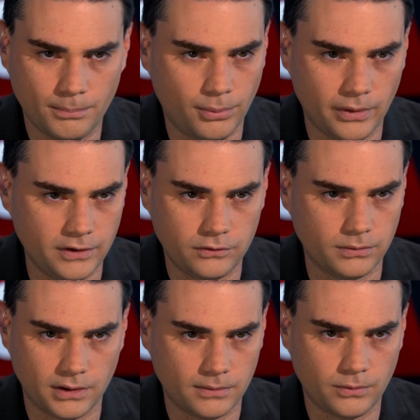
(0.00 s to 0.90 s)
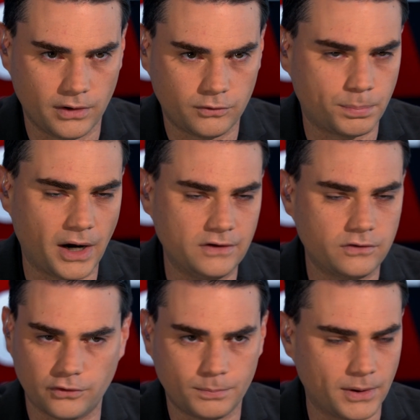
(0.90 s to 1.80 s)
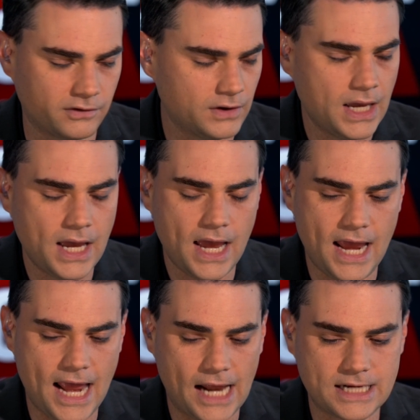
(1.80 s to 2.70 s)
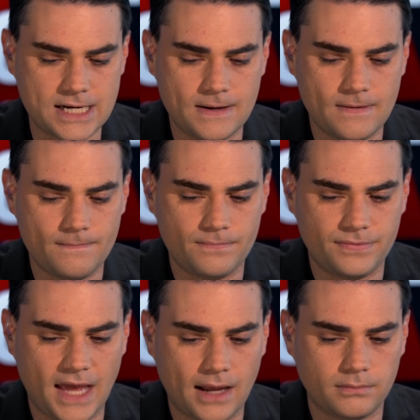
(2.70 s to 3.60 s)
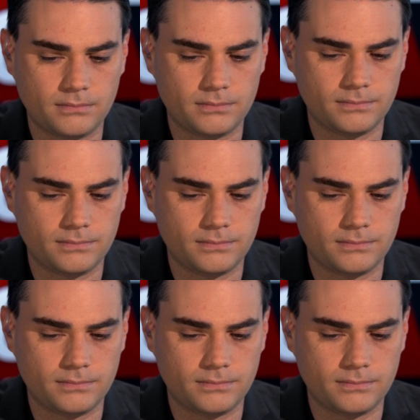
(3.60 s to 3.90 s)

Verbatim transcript: boys who are who are sprites or spirits, and that